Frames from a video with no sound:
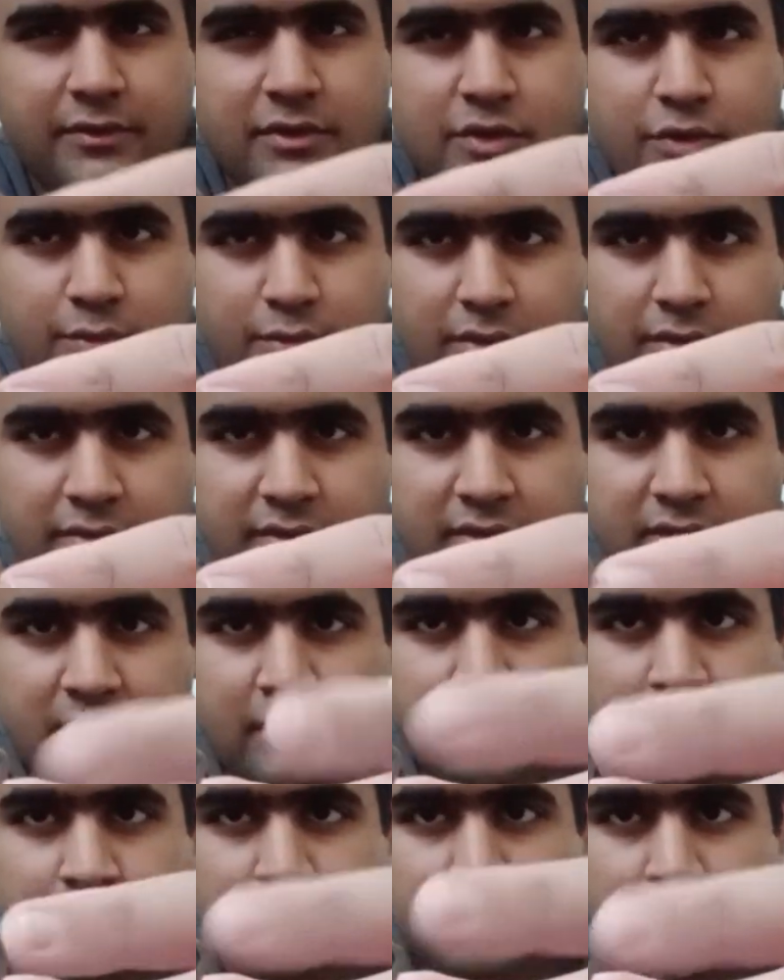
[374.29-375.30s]
of truth
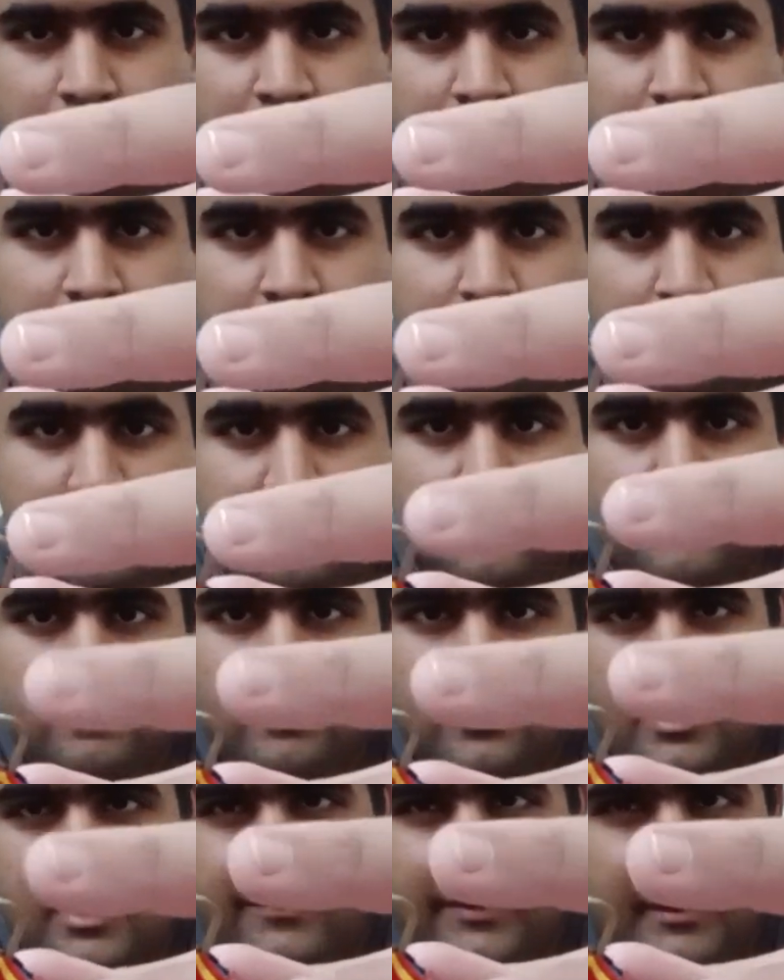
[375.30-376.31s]

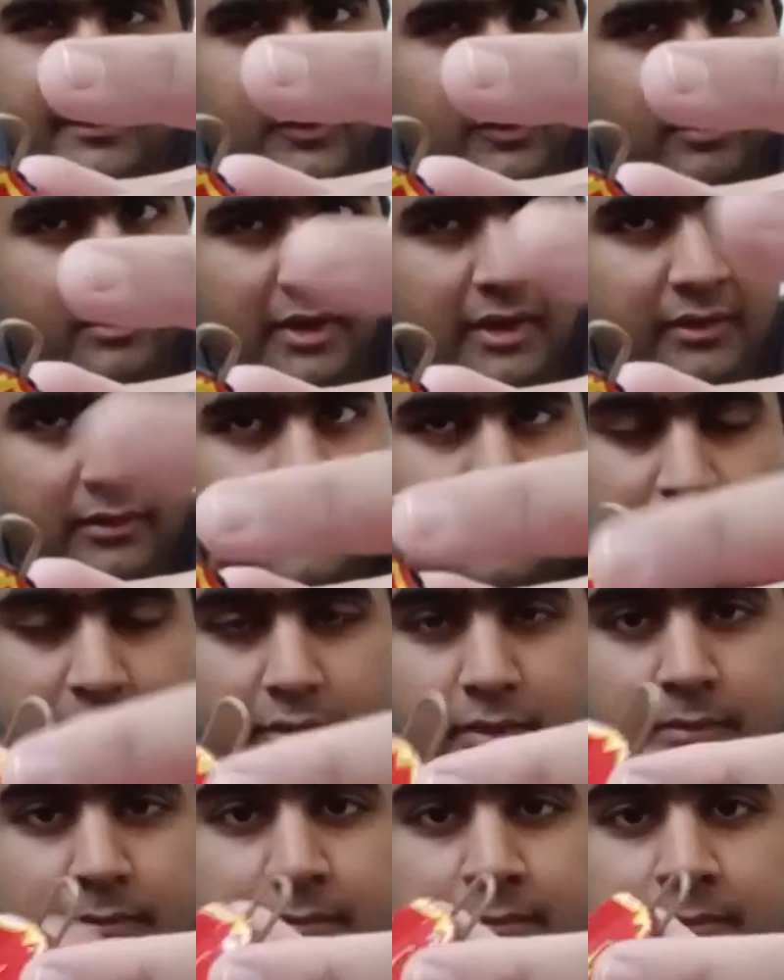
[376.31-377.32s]
if I'm correct
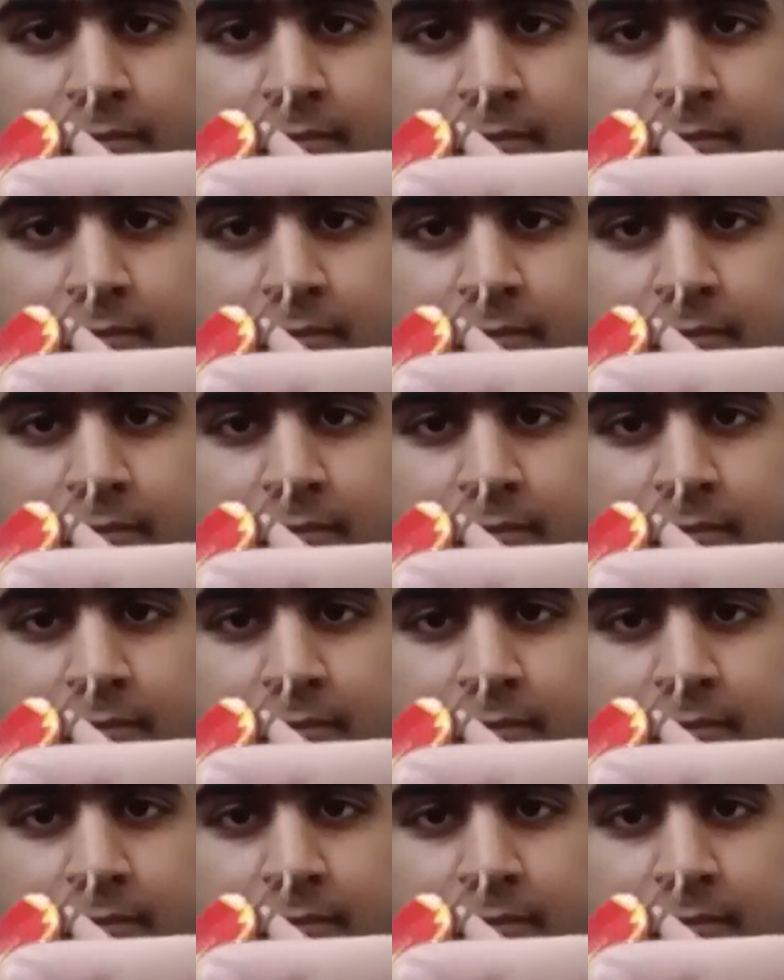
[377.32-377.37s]
so